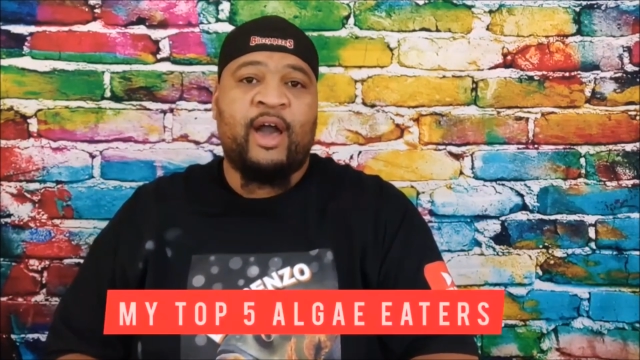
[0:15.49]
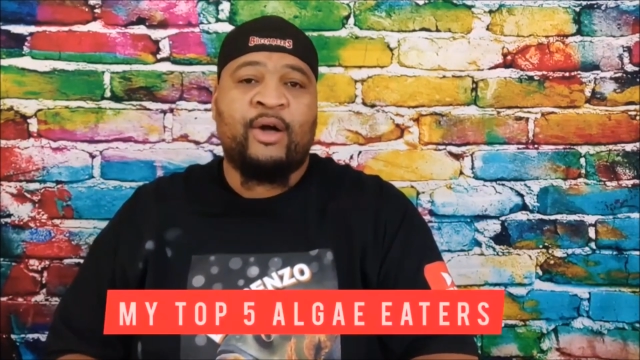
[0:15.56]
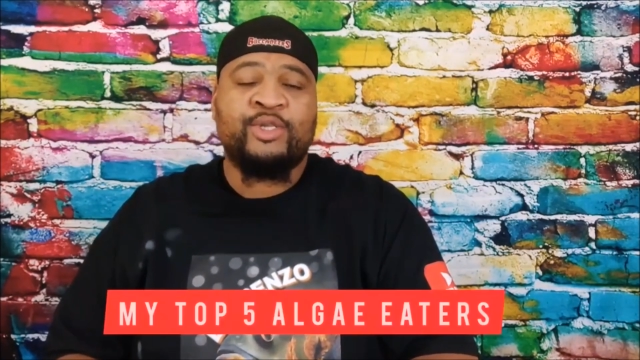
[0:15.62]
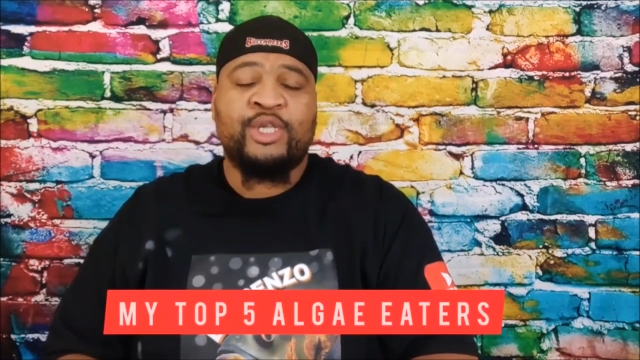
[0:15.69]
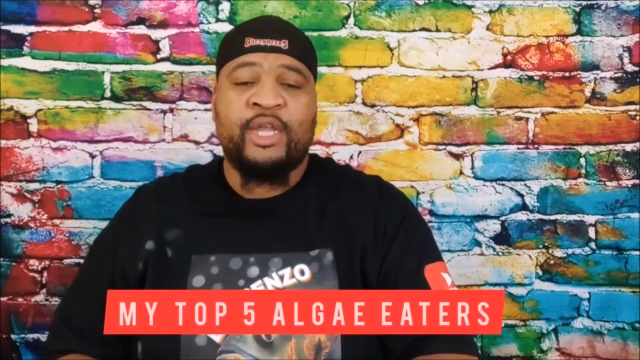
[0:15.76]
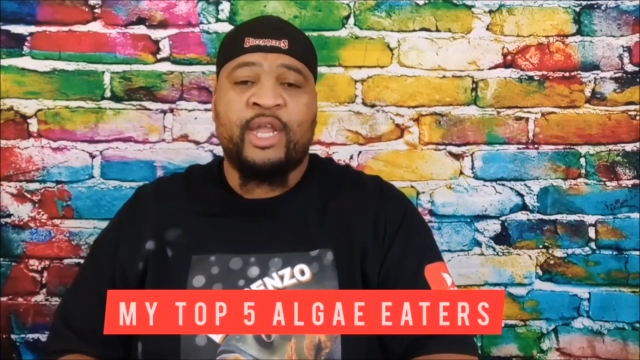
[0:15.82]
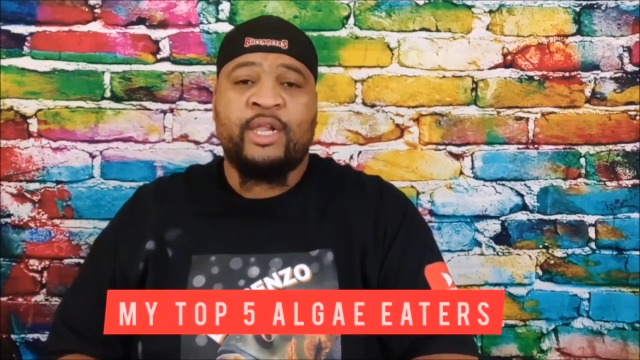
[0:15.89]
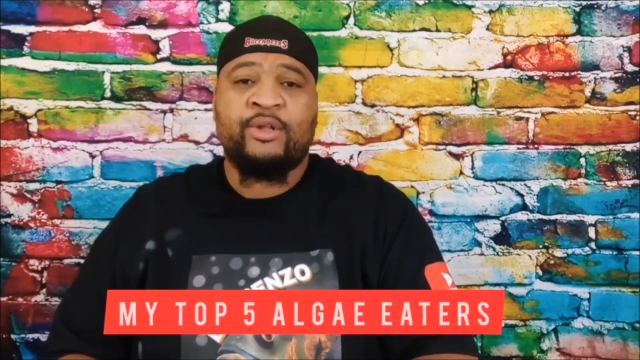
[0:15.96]

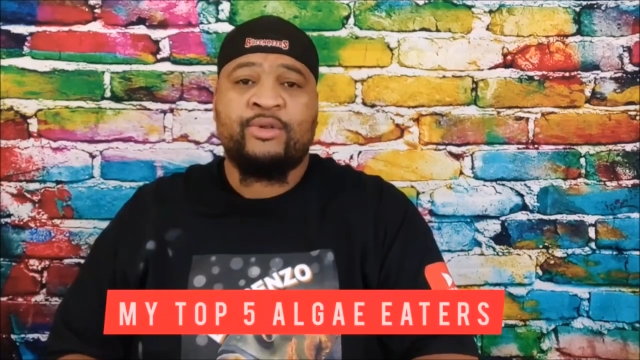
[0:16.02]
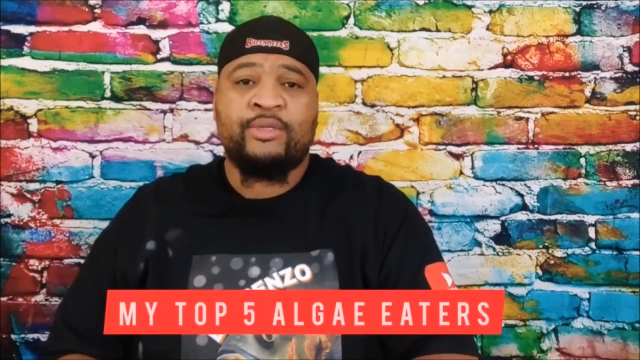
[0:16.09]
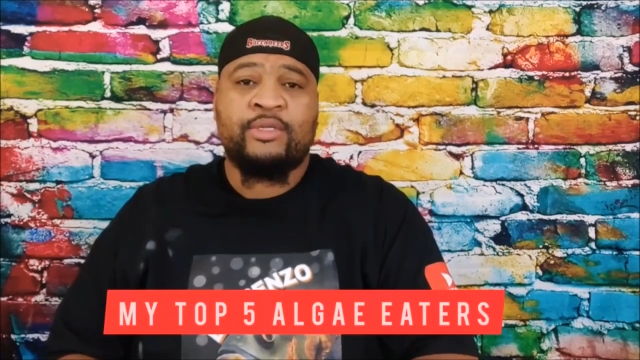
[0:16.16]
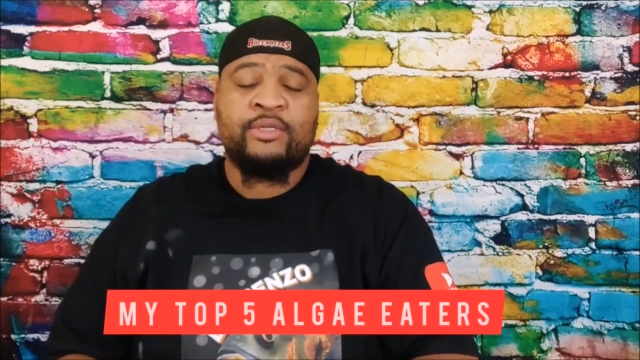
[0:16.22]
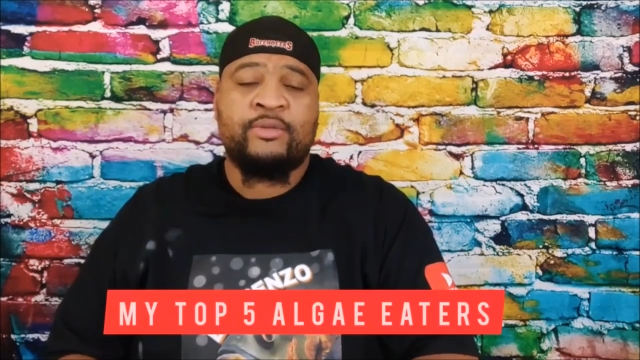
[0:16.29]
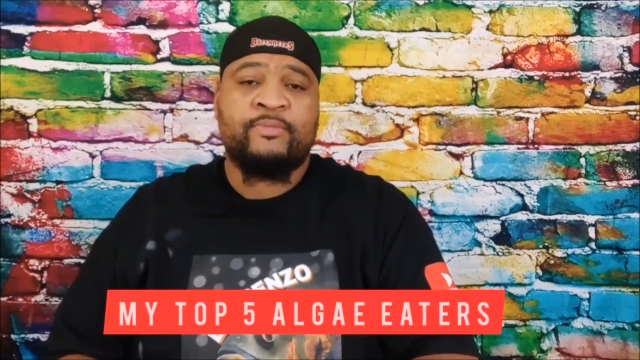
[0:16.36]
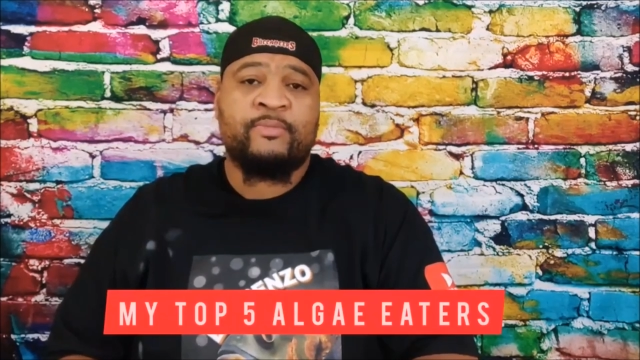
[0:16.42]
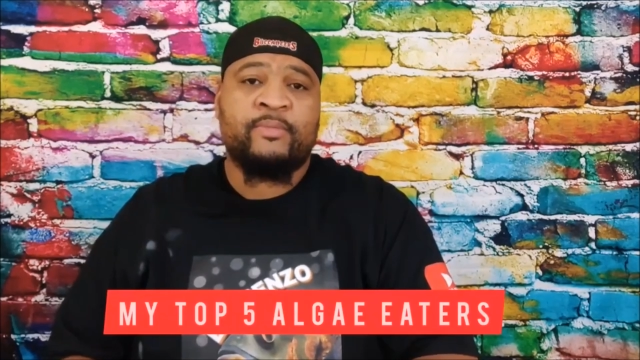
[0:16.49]
algae
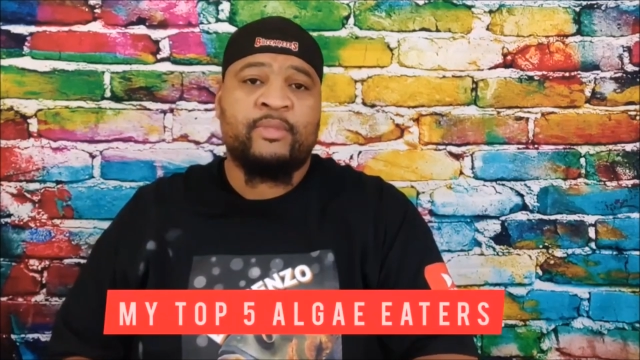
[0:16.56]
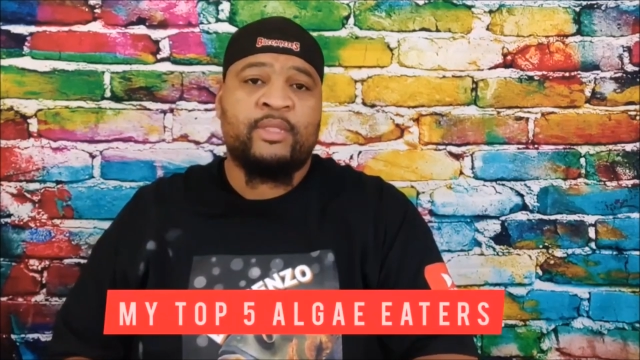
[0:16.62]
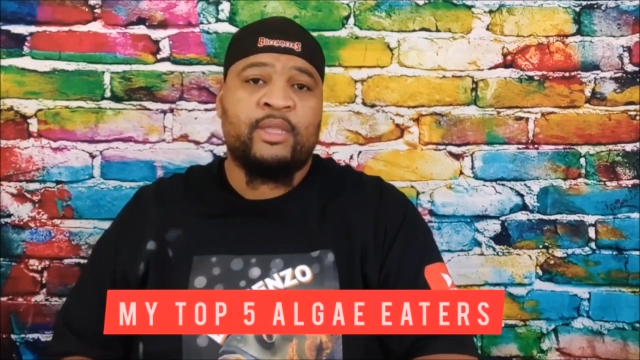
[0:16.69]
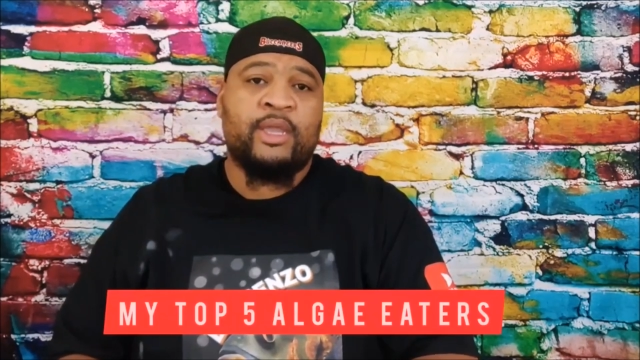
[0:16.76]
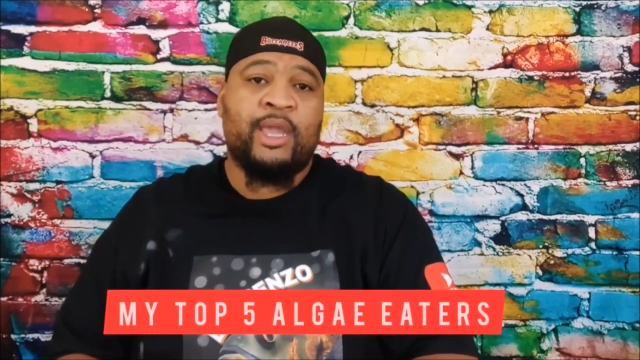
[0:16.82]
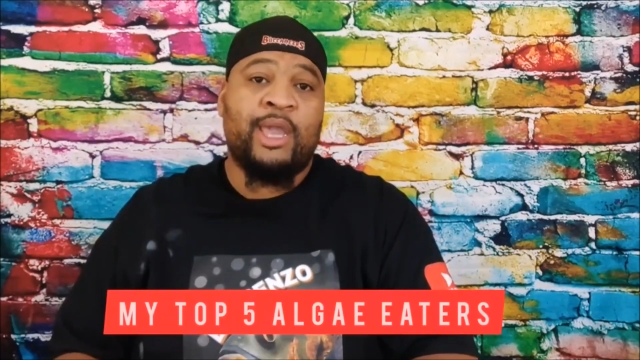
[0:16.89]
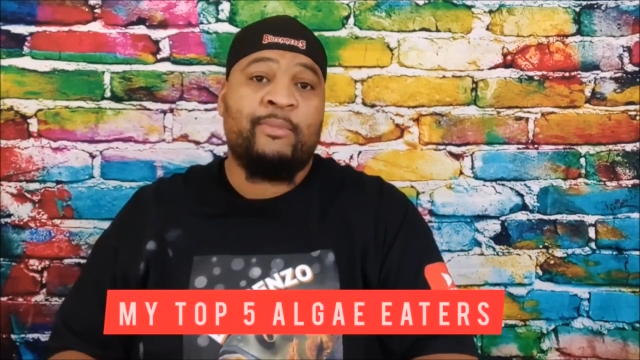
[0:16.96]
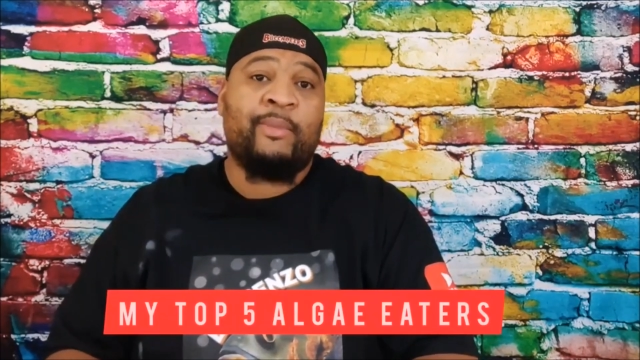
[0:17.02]
eaters,
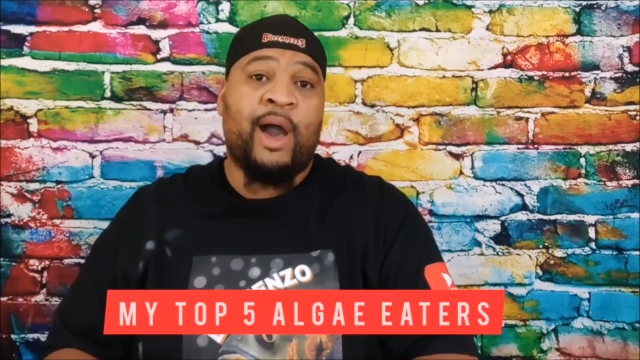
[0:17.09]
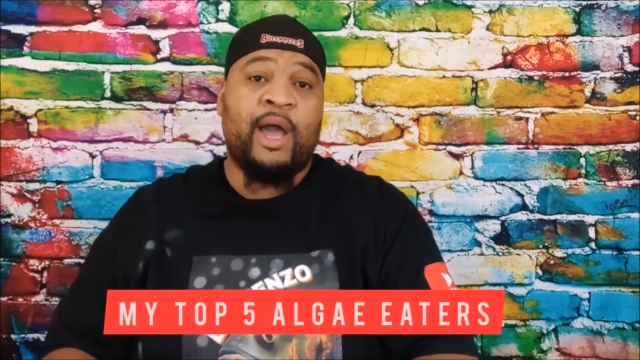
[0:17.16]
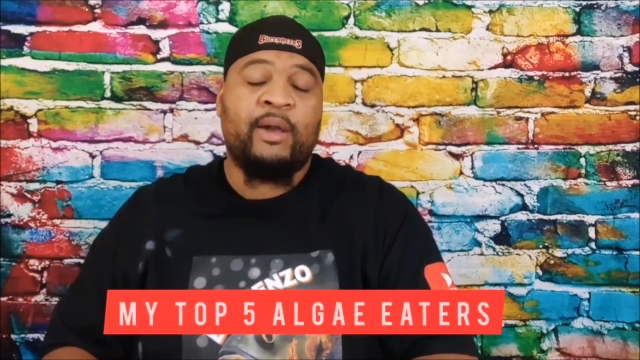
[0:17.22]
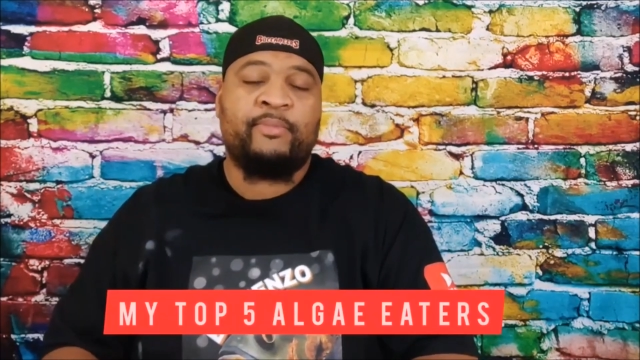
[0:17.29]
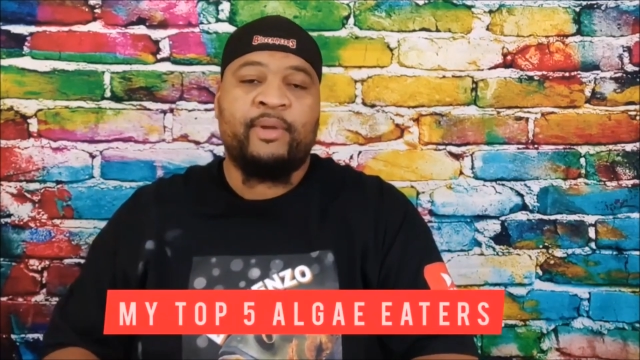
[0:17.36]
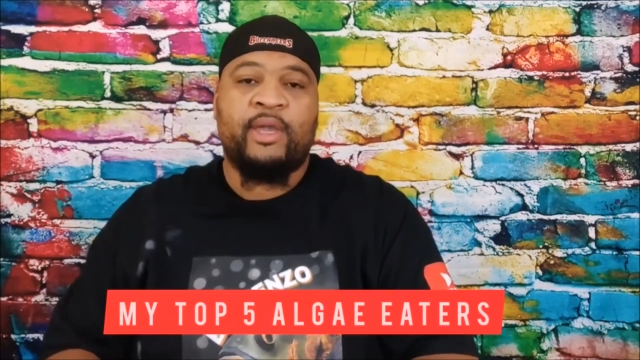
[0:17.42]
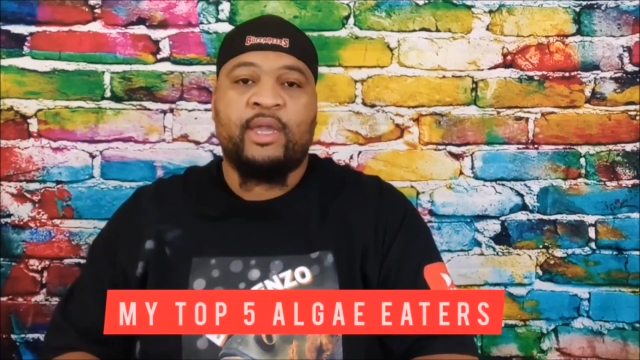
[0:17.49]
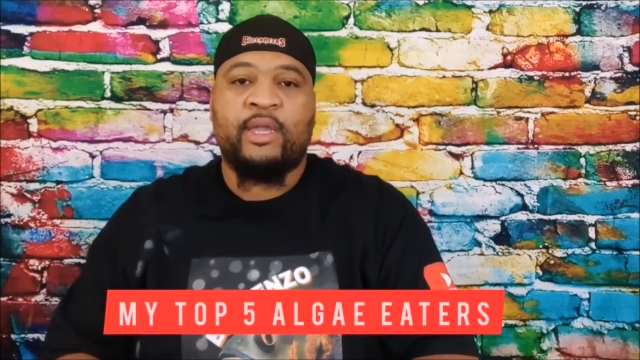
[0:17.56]
in
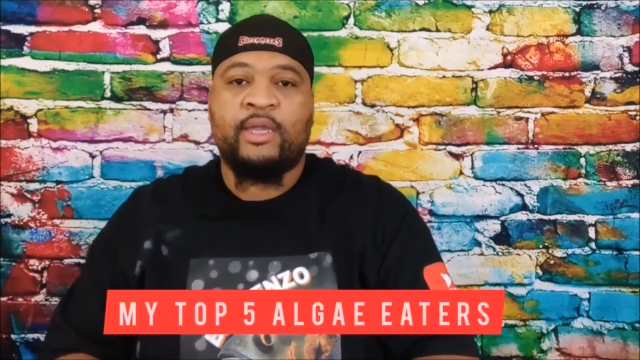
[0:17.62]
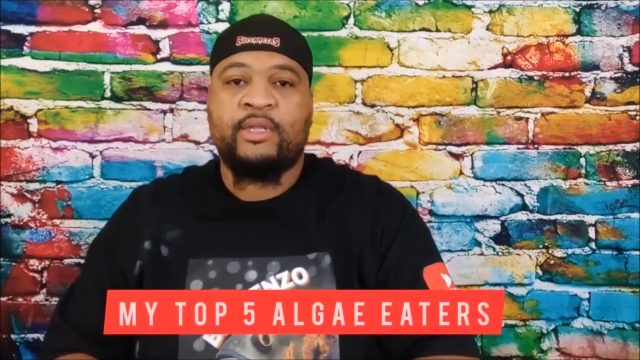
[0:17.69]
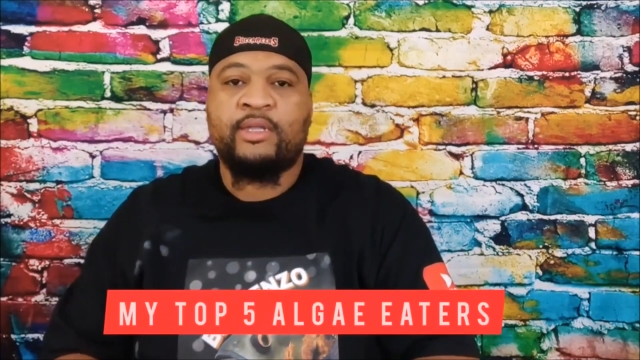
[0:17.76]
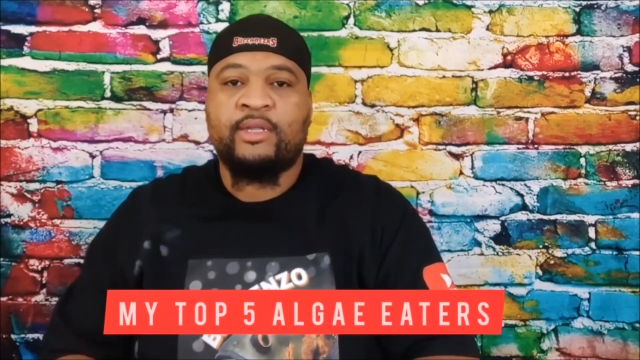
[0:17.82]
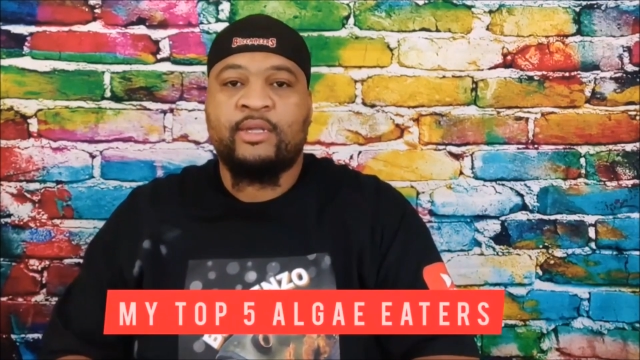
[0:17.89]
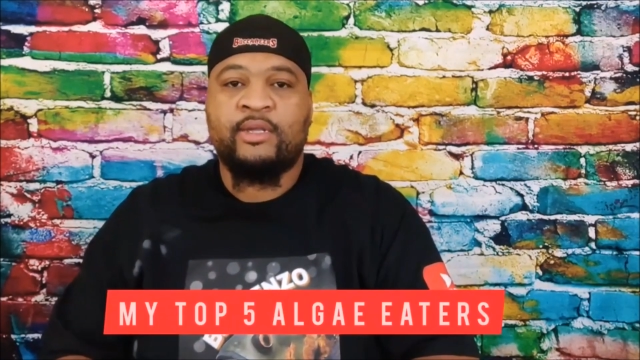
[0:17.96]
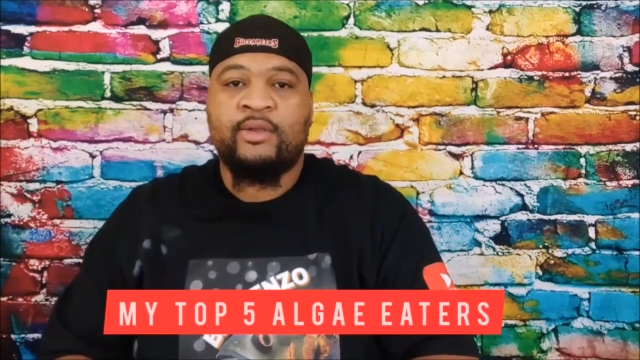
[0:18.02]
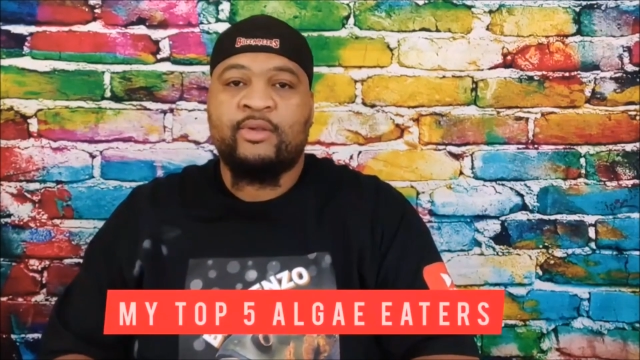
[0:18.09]
my opinion.